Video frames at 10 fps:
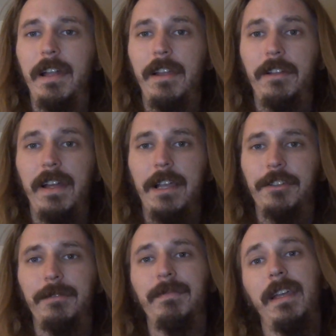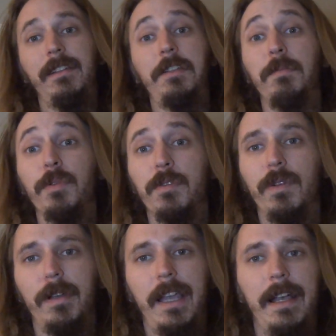interaction, at least most
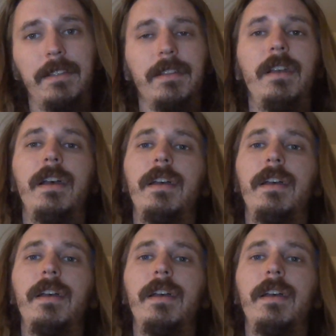normal cats.